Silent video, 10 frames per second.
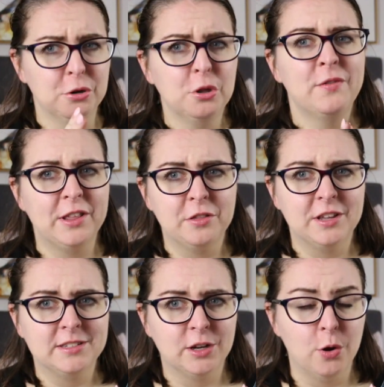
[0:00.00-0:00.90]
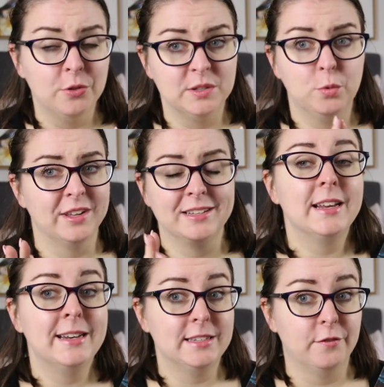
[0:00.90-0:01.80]
are a lot of other things that go on in this book. It
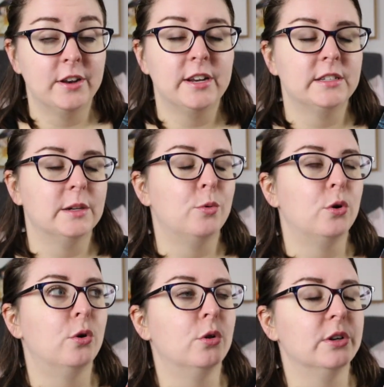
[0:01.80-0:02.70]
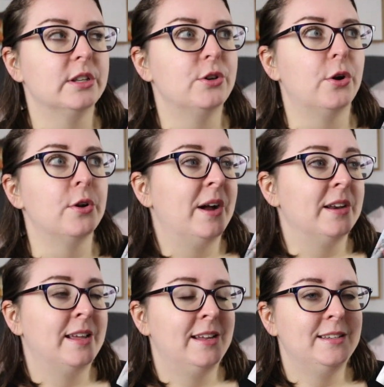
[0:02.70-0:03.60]
is a fantastic book all on its own,
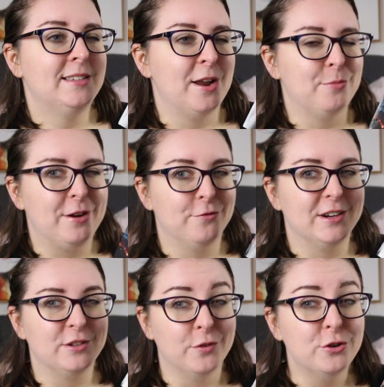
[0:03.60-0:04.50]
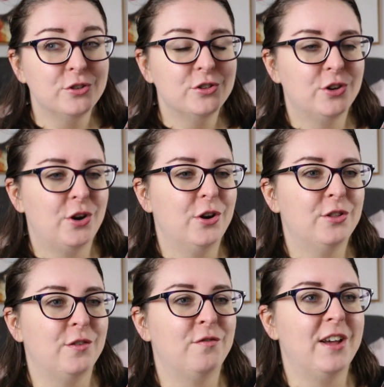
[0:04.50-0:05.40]
but his unwavering devotion to her,
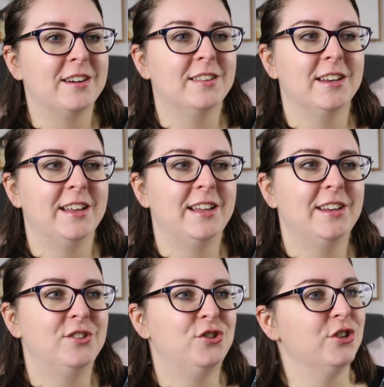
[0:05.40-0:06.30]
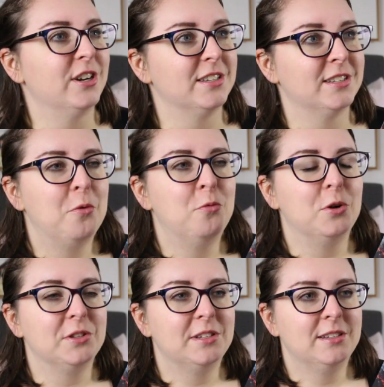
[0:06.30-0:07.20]
the fact that he just
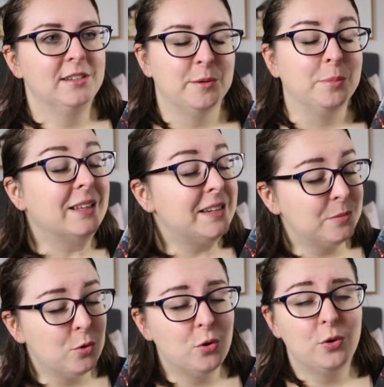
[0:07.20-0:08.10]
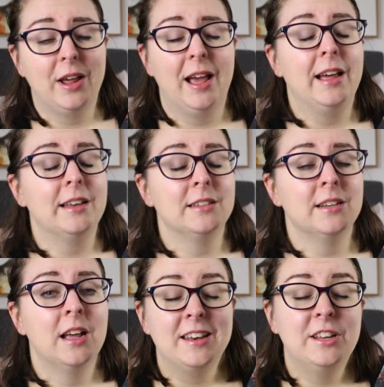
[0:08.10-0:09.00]
wants to please Maud, and
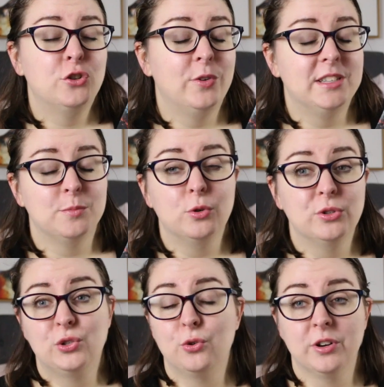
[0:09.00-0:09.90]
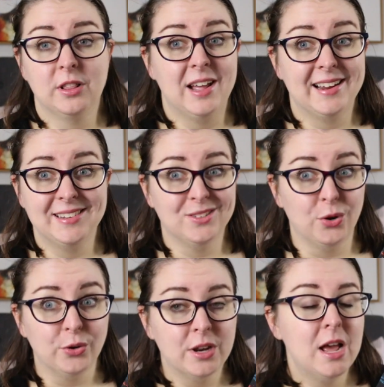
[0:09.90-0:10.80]
he treats Maud's daughter like his
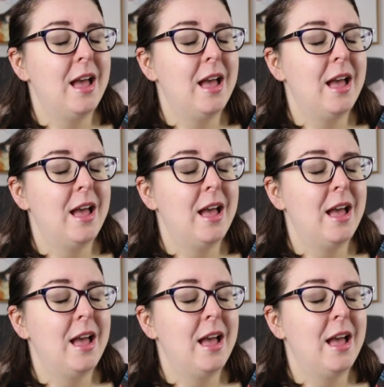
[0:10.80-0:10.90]
own,